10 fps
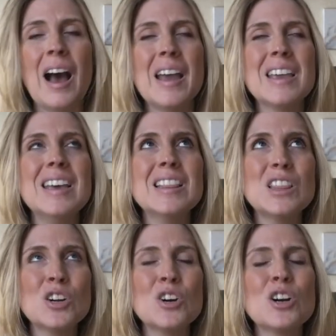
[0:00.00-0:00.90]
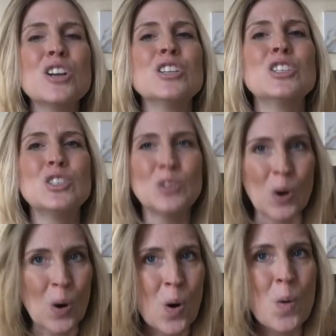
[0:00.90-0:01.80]
I can learn
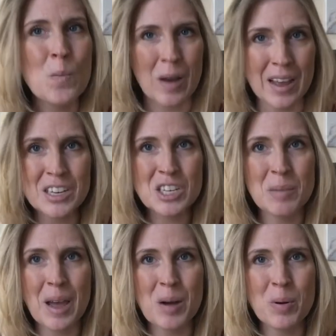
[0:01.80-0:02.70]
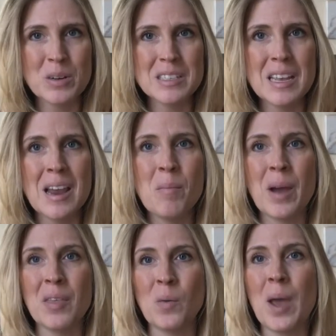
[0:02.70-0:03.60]
so much about a person
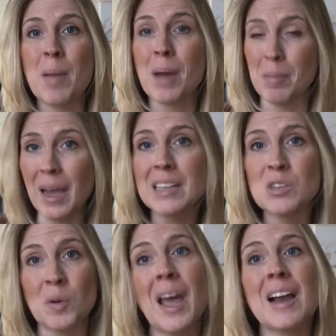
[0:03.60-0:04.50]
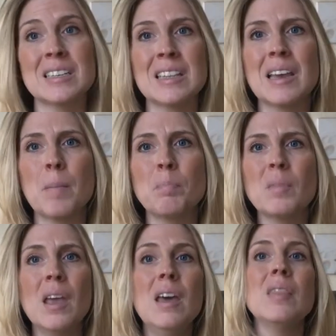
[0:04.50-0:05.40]
by the way my pets react to them.
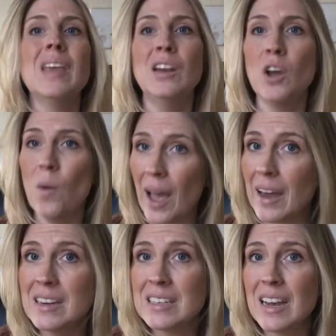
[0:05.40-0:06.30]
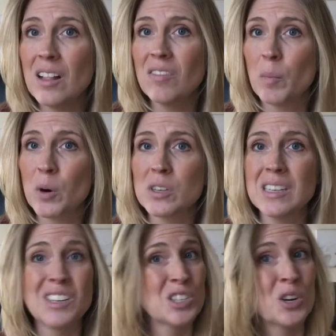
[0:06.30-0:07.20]
They know how to tell if a
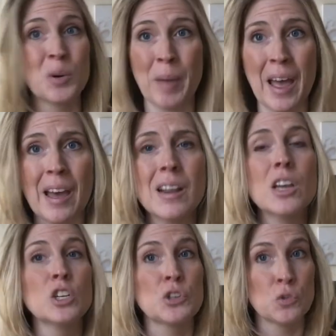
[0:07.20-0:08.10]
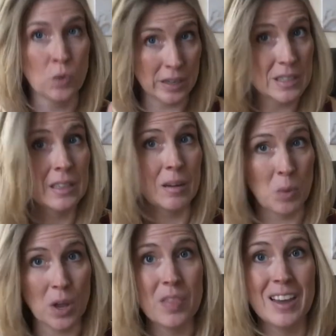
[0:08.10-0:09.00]
person is good or bad trust them
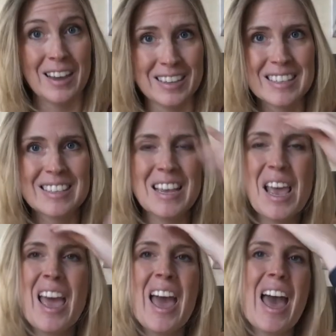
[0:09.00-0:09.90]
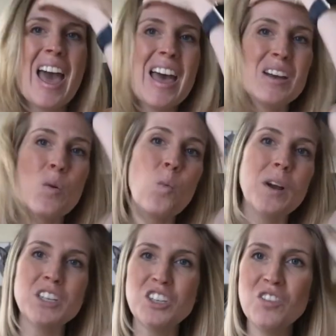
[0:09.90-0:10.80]
on this. And
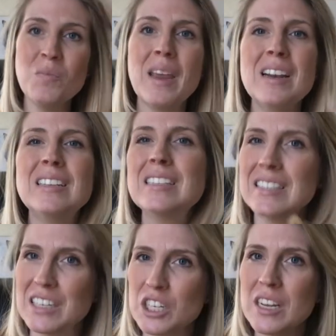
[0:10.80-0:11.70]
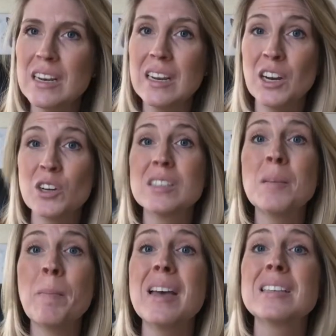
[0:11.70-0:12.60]
once you've made a decision, here's
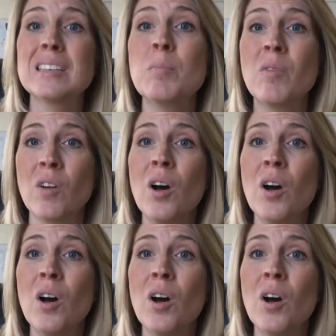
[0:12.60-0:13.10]
the best tip of